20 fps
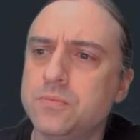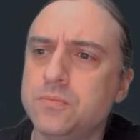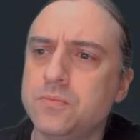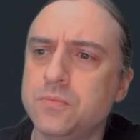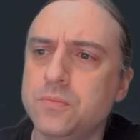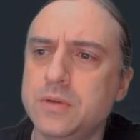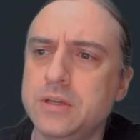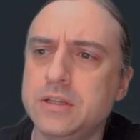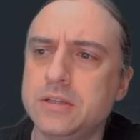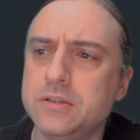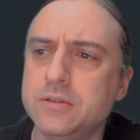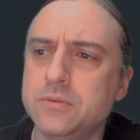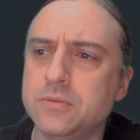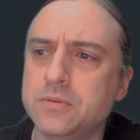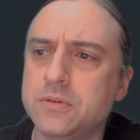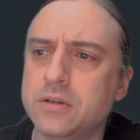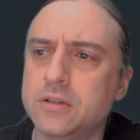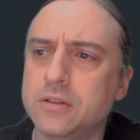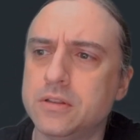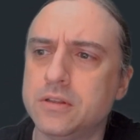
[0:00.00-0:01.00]
we
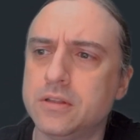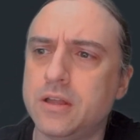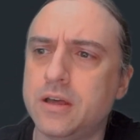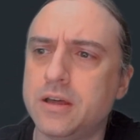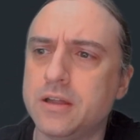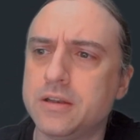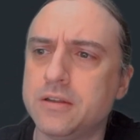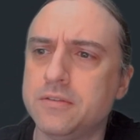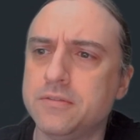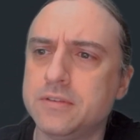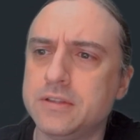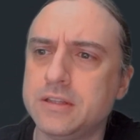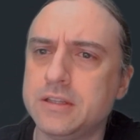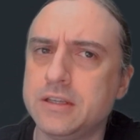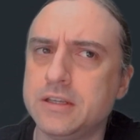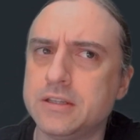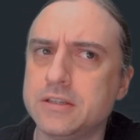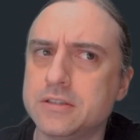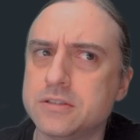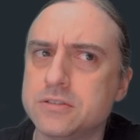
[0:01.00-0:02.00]
do a lot of in
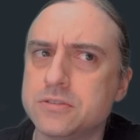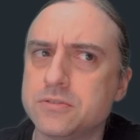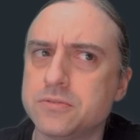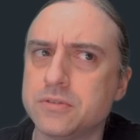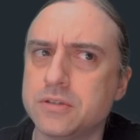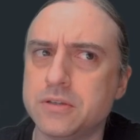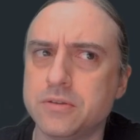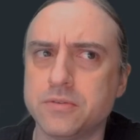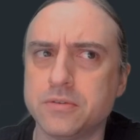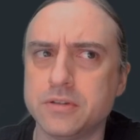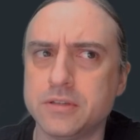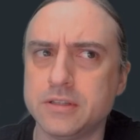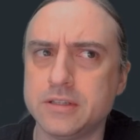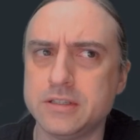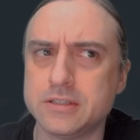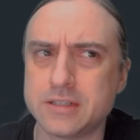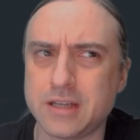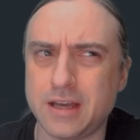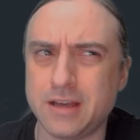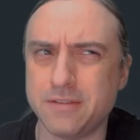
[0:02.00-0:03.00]
the industry, or at
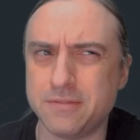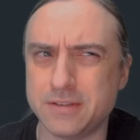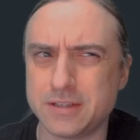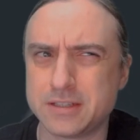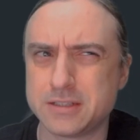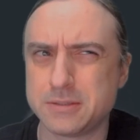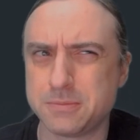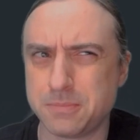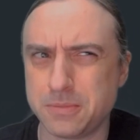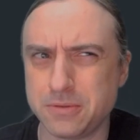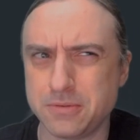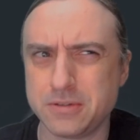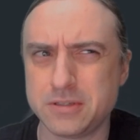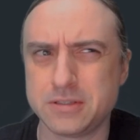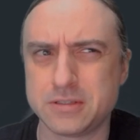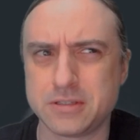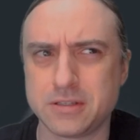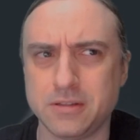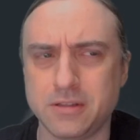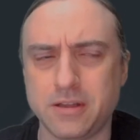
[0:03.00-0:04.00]
least I've
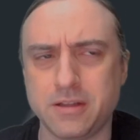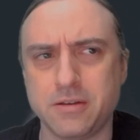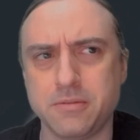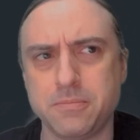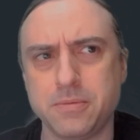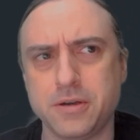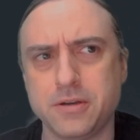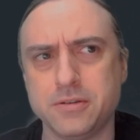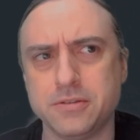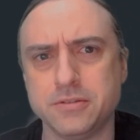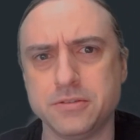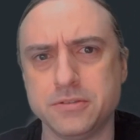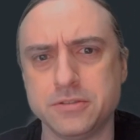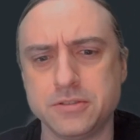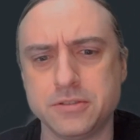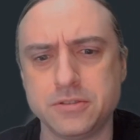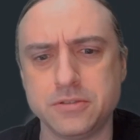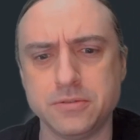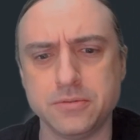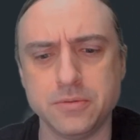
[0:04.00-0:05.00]
experienced a lot of
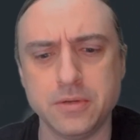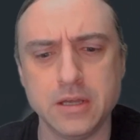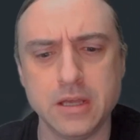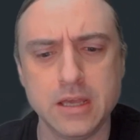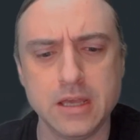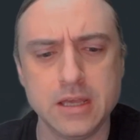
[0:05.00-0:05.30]
partners do,